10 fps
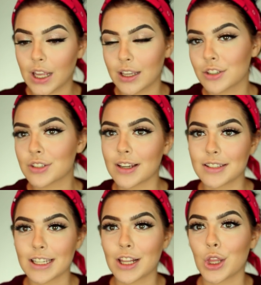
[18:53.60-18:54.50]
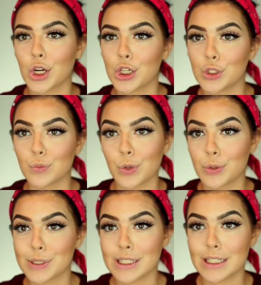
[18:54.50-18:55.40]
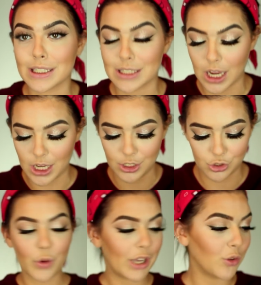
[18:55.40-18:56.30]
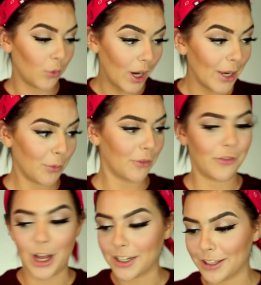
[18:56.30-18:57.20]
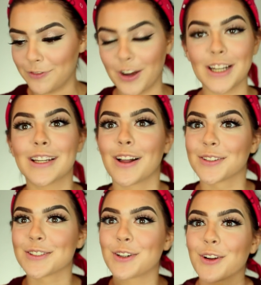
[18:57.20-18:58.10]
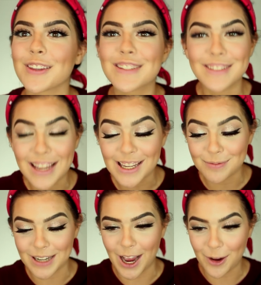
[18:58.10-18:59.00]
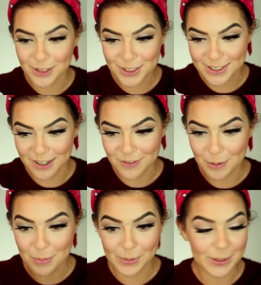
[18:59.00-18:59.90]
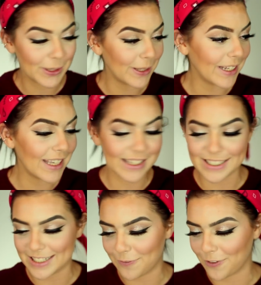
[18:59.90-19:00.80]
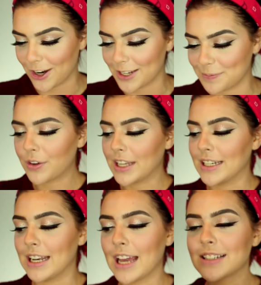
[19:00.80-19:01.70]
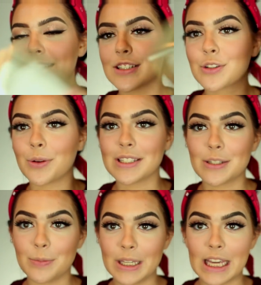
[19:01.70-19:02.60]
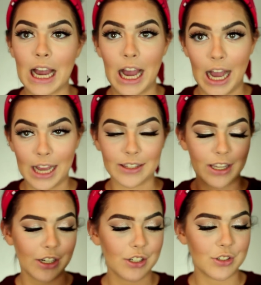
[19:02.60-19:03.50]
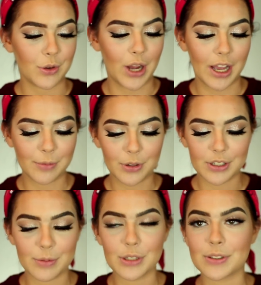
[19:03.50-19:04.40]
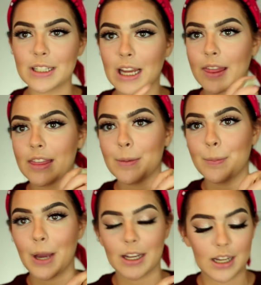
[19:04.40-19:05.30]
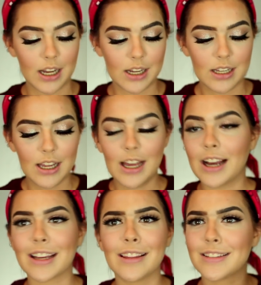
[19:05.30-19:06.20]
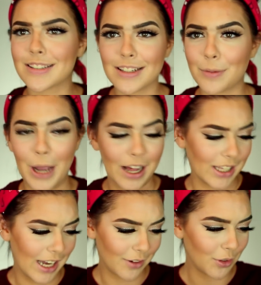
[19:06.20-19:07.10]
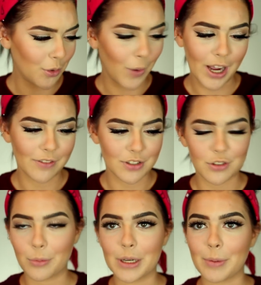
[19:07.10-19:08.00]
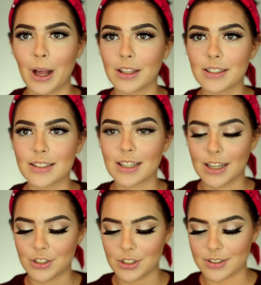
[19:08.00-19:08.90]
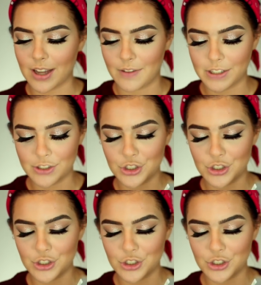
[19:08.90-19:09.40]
It just adds like a little rosy touch. Okay, great. We're finally finding colors that are the same now instead of completely different. Okay, next is going to be highlighter. So I'm to be using the Becca. Again, this is in a palette. I don't know why I have so many palettes. Like, I just have an